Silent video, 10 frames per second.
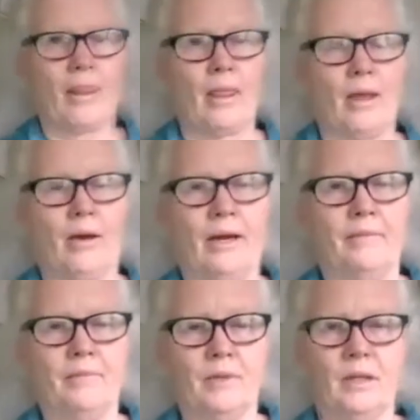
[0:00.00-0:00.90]
Okay.
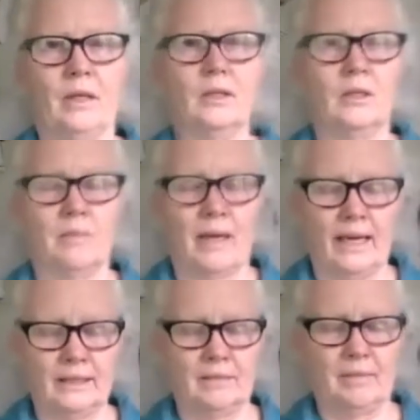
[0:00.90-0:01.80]
So my
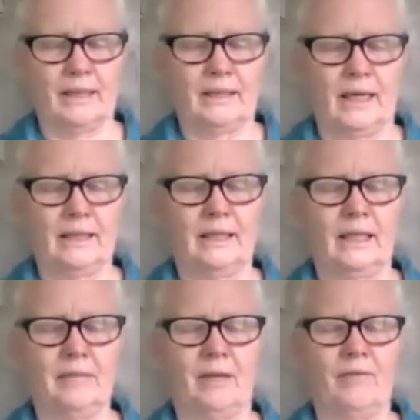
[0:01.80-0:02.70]
hands at my
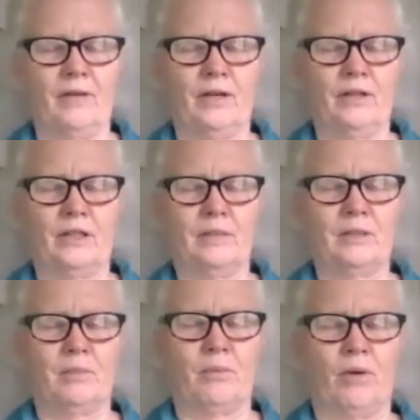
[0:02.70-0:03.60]
dantian, my fingertips
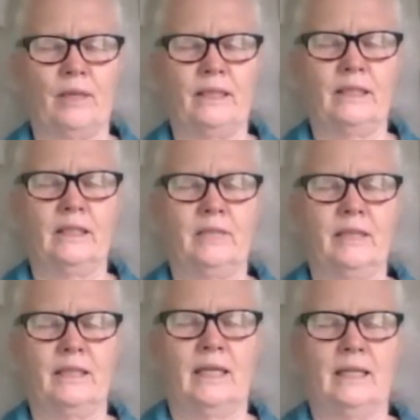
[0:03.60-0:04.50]
are pointing to my
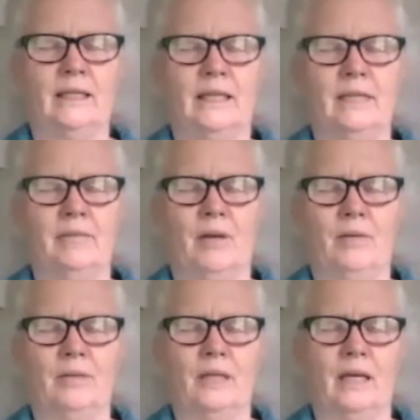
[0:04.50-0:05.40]
dantian,
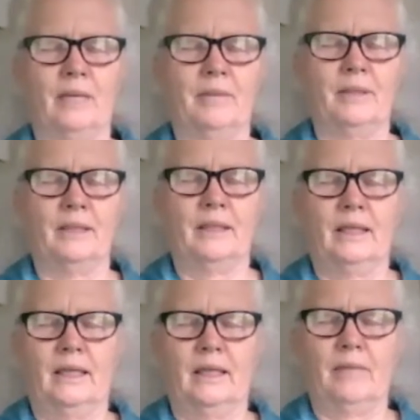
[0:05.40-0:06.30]
palms up,
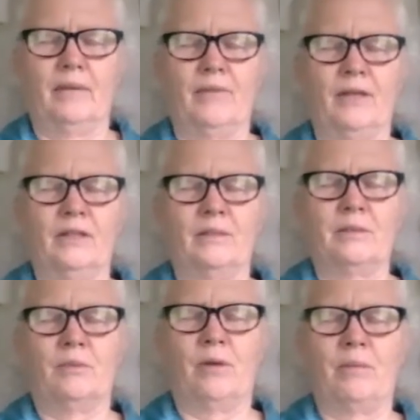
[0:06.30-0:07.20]
my fingertips
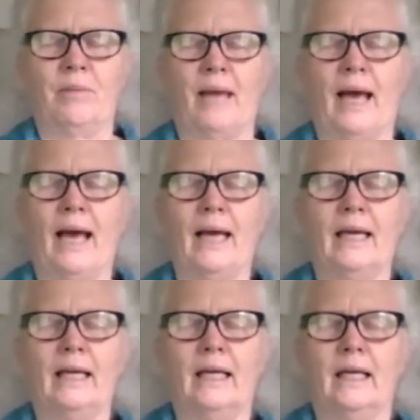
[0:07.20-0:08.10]
point back.
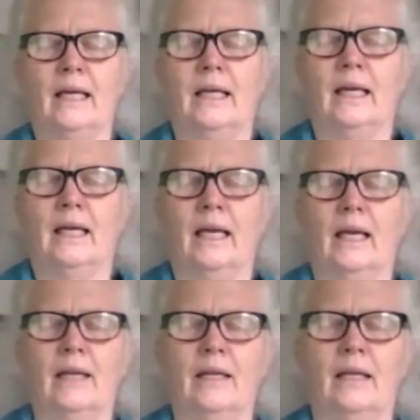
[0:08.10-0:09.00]

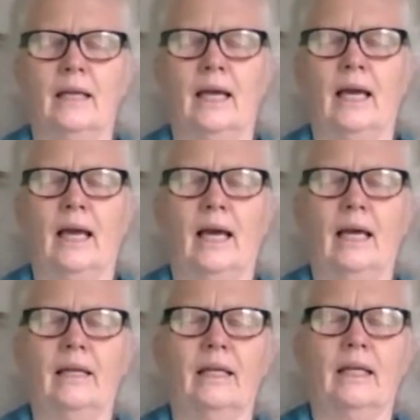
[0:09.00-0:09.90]
And then,
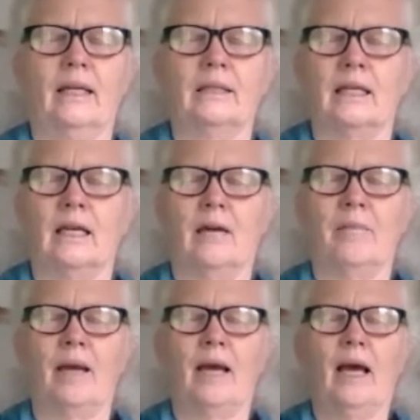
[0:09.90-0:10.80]
and then as I
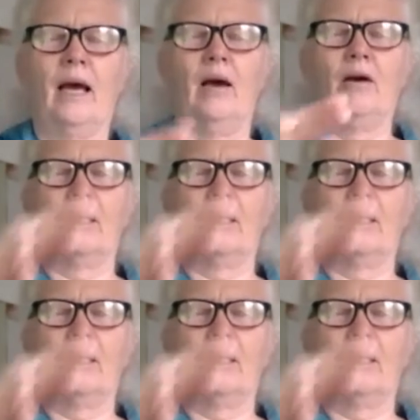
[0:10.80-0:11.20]
come out, I